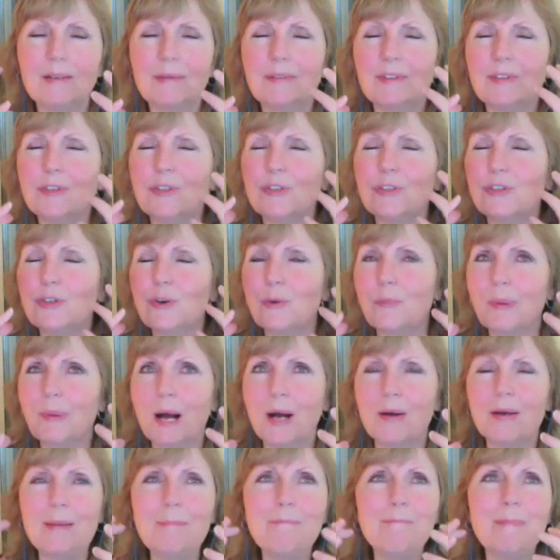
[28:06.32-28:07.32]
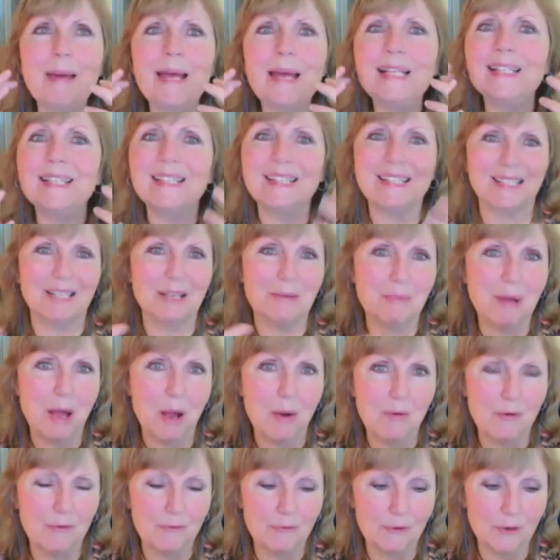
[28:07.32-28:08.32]
so po- immensely
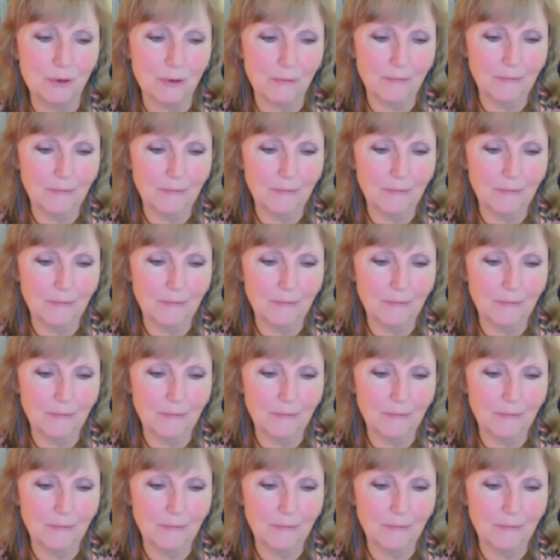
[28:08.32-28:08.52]
powerful.